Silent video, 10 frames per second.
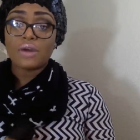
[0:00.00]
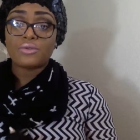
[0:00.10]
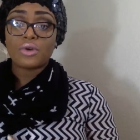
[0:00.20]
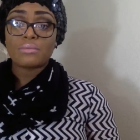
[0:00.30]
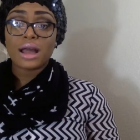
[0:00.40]

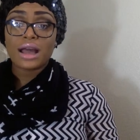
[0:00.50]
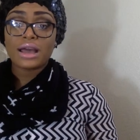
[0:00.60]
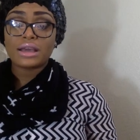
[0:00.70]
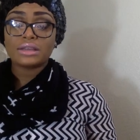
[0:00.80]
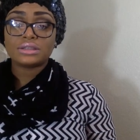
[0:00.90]
for
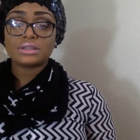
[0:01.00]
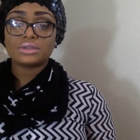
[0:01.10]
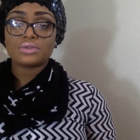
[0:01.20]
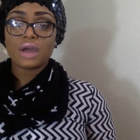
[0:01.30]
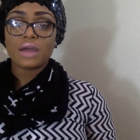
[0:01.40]
my
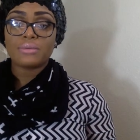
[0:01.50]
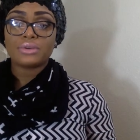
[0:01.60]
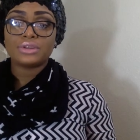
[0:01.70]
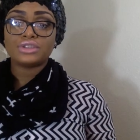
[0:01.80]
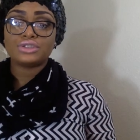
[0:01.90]

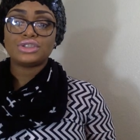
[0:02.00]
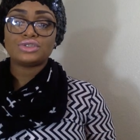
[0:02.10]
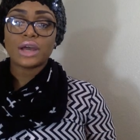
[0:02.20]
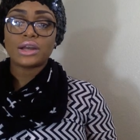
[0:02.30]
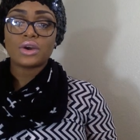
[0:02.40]
subscribers, you should
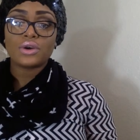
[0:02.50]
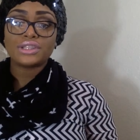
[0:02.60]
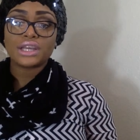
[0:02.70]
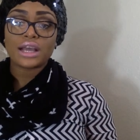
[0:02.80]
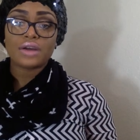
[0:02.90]
try to go and
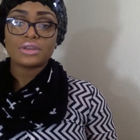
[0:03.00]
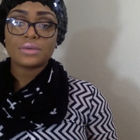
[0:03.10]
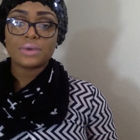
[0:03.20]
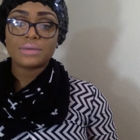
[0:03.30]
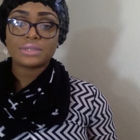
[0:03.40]
check out their
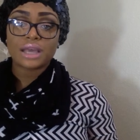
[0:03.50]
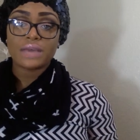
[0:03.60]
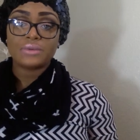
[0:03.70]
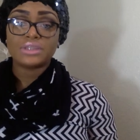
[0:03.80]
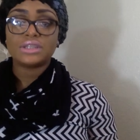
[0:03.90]

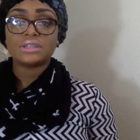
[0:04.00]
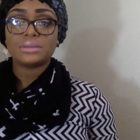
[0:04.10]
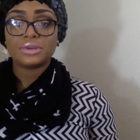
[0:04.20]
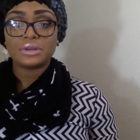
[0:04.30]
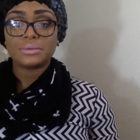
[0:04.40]
website, which is
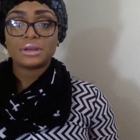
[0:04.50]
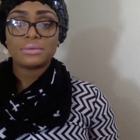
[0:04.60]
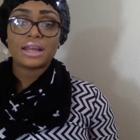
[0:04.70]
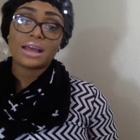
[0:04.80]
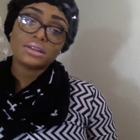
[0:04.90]
w w
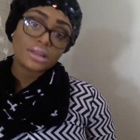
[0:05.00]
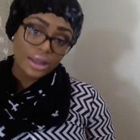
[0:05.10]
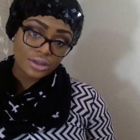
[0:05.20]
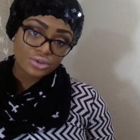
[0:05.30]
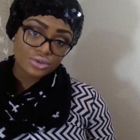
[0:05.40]
w dot
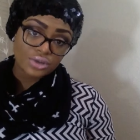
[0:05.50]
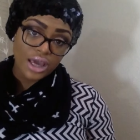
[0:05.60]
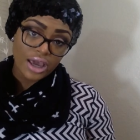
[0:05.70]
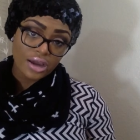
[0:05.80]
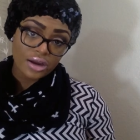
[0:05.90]
ladies truth
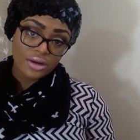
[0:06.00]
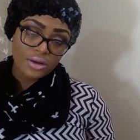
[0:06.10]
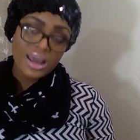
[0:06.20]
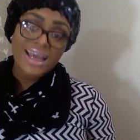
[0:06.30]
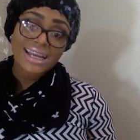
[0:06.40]
hair,
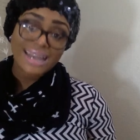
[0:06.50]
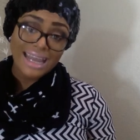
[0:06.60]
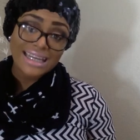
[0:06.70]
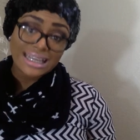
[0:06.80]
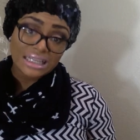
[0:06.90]

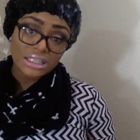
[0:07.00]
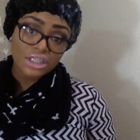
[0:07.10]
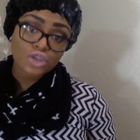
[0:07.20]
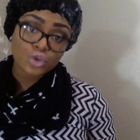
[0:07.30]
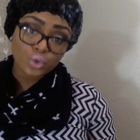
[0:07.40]

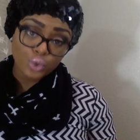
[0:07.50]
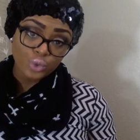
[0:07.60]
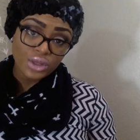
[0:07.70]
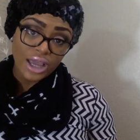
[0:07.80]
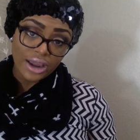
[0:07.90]
ladies
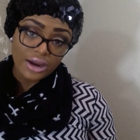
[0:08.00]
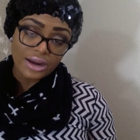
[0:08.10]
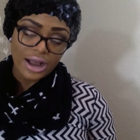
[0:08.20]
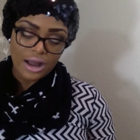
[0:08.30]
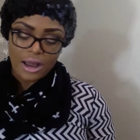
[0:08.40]
truth hair
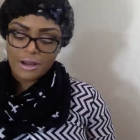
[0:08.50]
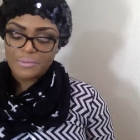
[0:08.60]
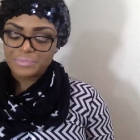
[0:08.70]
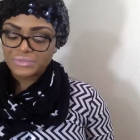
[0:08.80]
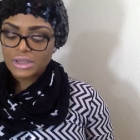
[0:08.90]
dot
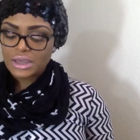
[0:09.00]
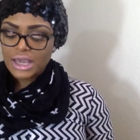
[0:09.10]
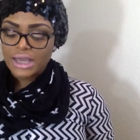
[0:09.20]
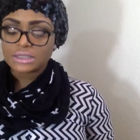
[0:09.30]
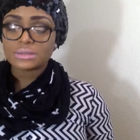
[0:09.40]
com,
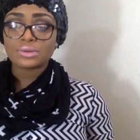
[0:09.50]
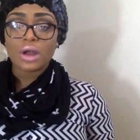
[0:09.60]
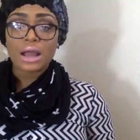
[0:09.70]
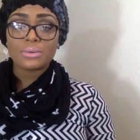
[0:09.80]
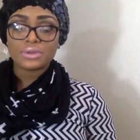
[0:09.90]
and
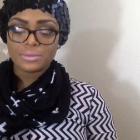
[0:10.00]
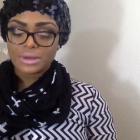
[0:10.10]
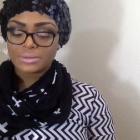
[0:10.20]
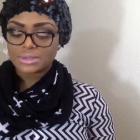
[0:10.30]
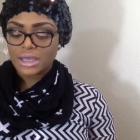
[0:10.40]
subscribe on their
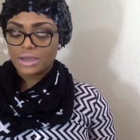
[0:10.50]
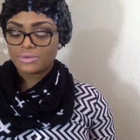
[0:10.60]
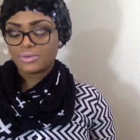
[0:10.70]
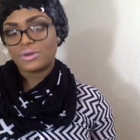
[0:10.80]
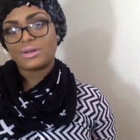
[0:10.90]
website
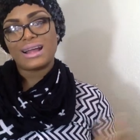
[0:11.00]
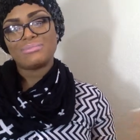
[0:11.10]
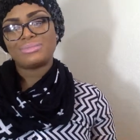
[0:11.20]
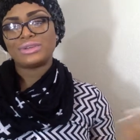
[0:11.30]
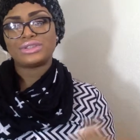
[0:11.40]
for, I'm
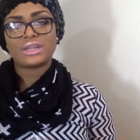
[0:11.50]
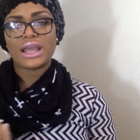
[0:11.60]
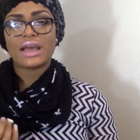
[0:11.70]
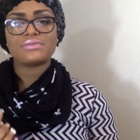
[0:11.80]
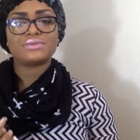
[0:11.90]
pretty sure they
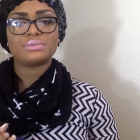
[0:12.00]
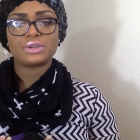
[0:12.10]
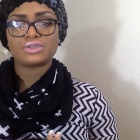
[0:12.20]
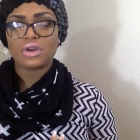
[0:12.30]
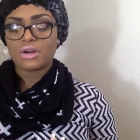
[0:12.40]
have
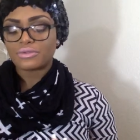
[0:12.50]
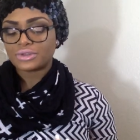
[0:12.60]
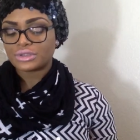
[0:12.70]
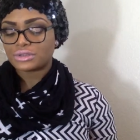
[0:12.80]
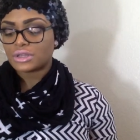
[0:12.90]
special
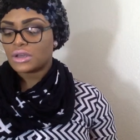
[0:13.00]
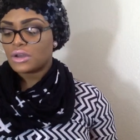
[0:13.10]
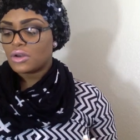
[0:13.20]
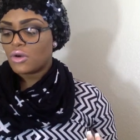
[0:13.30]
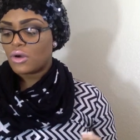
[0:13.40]
offers
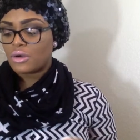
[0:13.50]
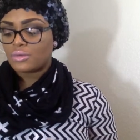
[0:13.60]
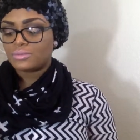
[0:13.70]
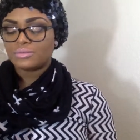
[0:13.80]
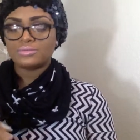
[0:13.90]

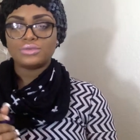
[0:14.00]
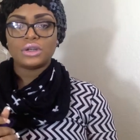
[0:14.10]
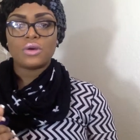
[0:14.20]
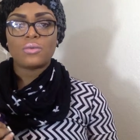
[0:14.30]
or, you know,